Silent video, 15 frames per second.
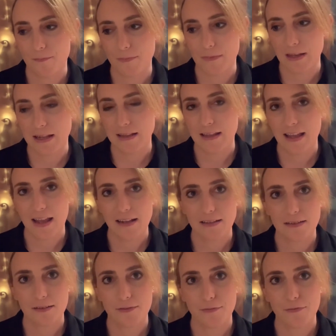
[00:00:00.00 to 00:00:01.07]
in the
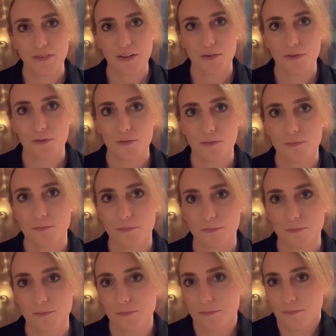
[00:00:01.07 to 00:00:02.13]
end, feel
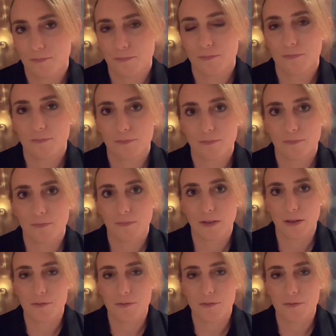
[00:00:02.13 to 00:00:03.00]
it